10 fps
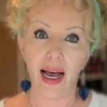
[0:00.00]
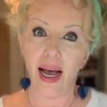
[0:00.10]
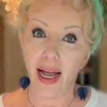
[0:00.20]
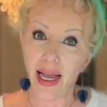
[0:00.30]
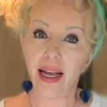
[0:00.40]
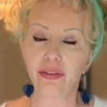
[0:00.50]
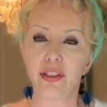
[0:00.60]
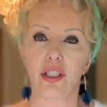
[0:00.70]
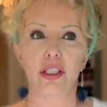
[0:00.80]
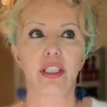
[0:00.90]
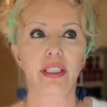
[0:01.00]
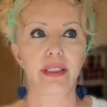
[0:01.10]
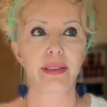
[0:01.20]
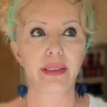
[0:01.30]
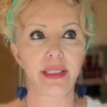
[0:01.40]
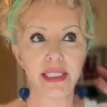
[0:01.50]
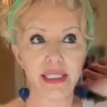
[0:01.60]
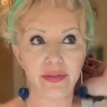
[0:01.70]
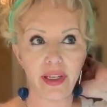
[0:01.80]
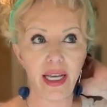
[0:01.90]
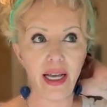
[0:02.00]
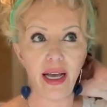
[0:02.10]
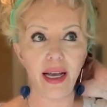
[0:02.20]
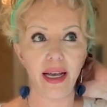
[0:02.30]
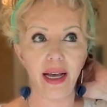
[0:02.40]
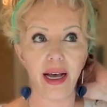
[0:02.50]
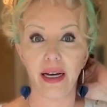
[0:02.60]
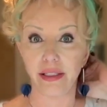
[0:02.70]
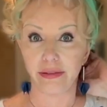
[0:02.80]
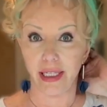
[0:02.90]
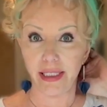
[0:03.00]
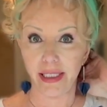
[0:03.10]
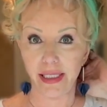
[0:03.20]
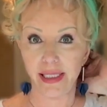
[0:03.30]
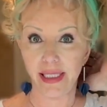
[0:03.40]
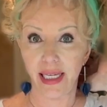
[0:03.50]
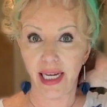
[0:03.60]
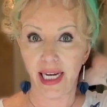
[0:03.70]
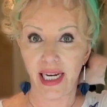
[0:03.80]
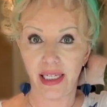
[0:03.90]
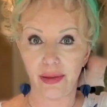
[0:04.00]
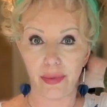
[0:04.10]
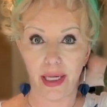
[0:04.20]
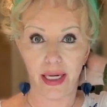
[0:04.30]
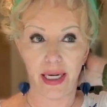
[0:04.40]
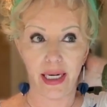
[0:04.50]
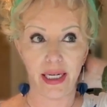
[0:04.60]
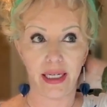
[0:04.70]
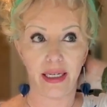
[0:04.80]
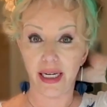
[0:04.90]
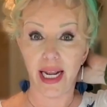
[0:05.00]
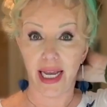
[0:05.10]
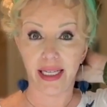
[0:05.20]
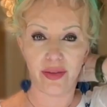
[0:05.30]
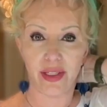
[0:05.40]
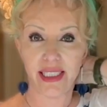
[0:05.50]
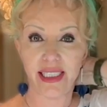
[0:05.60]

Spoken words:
I have got severe arthritis in my neck. I